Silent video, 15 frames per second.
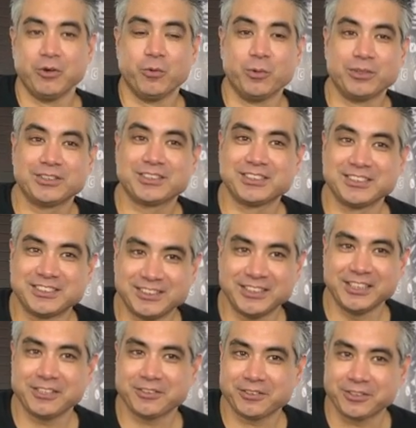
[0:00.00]
What's the
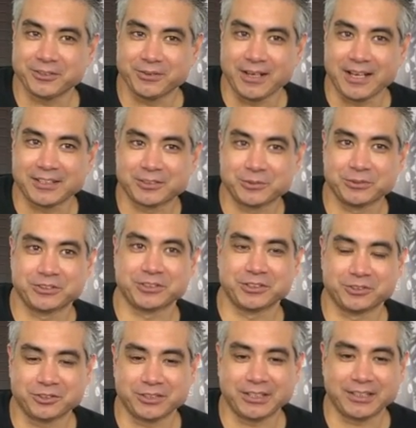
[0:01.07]
secret, you ask? What's the
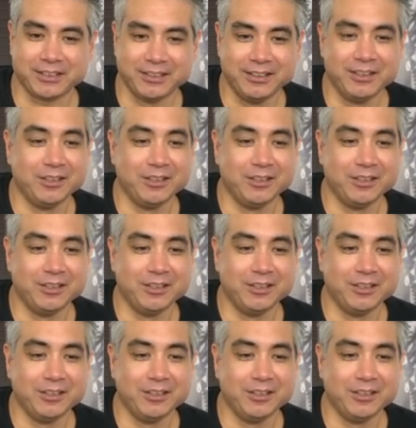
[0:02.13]
trick?